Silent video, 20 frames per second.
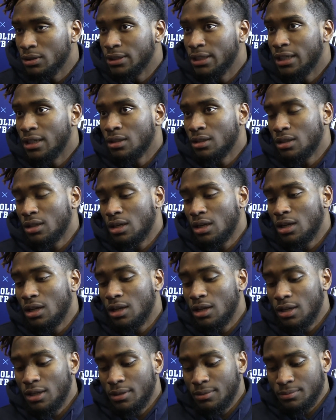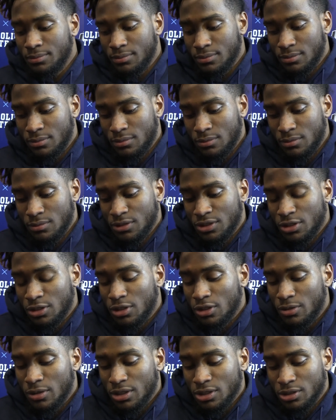Yeah, it's a
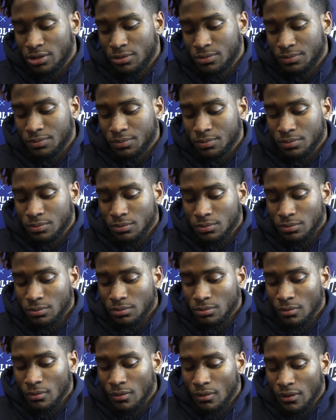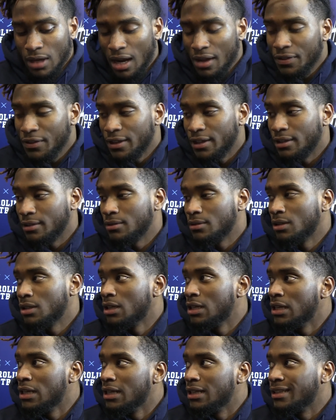good question. I think
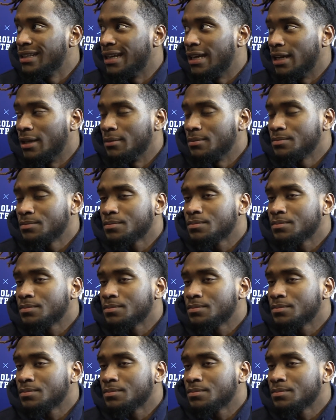that